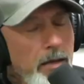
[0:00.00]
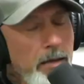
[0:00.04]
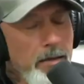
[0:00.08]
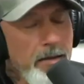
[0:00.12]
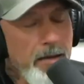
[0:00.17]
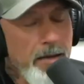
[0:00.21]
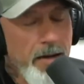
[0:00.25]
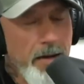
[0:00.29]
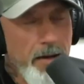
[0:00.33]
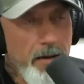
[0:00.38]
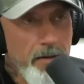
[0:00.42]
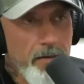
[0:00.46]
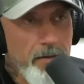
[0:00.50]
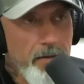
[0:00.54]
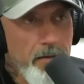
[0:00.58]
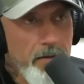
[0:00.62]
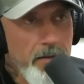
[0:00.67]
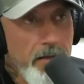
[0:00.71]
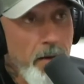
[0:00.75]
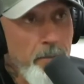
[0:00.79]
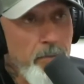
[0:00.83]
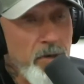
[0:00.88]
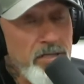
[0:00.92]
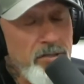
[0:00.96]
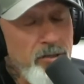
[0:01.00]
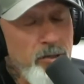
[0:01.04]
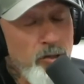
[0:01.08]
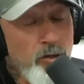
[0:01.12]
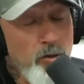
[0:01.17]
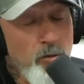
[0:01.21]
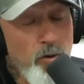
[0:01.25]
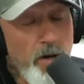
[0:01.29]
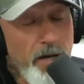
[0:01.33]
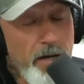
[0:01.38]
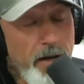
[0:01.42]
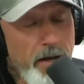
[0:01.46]
Yeah, yeah. But you
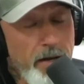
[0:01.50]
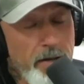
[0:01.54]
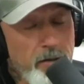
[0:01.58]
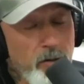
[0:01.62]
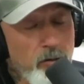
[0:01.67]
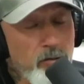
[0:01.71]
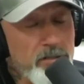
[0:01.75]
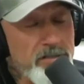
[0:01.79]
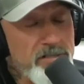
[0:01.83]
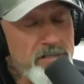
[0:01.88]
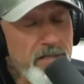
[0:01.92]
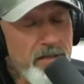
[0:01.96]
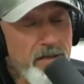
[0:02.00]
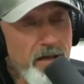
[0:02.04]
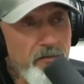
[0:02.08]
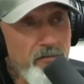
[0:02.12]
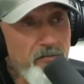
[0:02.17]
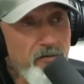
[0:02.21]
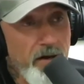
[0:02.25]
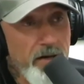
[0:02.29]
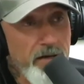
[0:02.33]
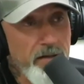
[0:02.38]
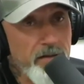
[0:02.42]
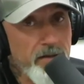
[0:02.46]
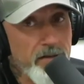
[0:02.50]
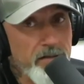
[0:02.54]
know what? I noticed in that fight,